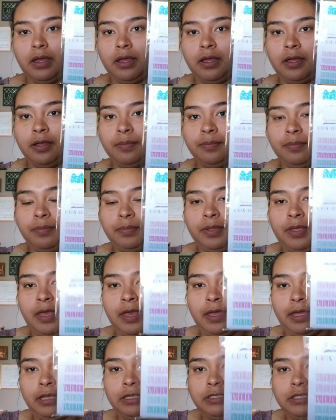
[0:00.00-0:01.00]
Um,
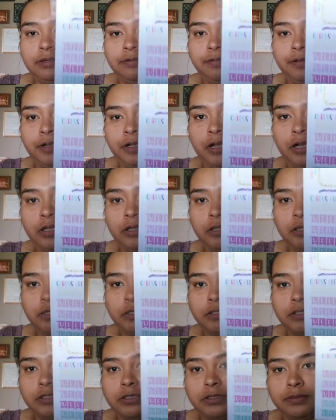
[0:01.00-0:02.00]
yeah, in different
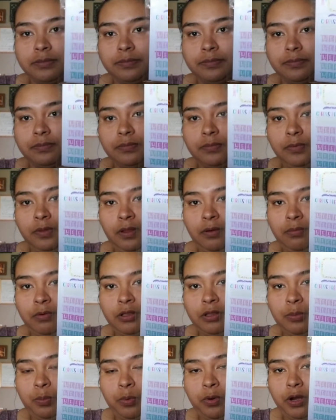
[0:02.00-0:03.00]
colors. They're
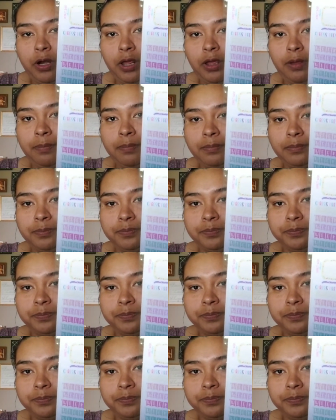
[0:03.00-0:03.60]
really pretty.